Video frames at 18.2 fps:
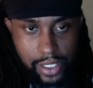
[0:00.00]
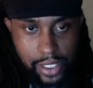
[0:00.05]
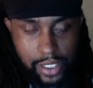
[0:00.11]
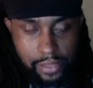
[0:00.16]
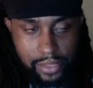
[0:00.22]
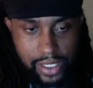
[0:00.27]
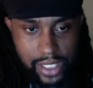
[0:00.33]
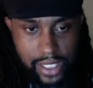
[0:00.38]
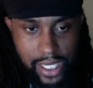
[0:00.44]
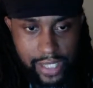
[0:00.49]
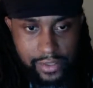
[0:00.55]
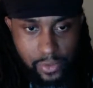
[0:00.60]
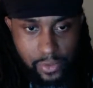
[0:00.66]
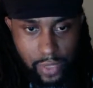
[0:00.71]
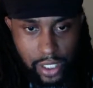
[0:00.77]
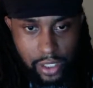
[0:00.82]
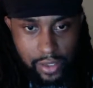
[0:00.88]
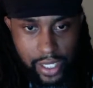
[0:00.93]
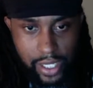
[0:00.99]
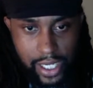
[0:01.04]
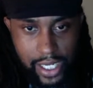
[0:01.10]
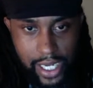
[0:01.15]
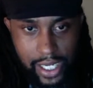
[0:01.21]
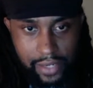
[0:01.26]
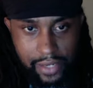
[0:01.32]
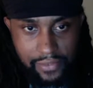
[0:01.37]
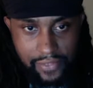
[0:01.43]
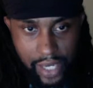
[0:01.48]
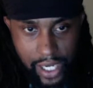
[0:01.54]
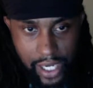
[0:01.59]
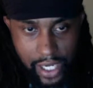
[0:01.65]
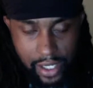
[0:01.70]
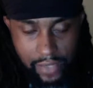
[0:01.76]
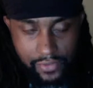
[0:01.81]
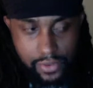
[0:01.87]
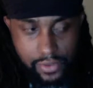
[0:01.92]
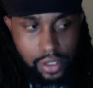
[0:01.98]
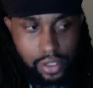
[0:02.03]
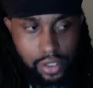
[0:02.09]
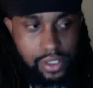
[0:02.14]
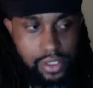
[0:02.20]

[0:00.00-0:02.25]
in besides waiting on that 9 to 5.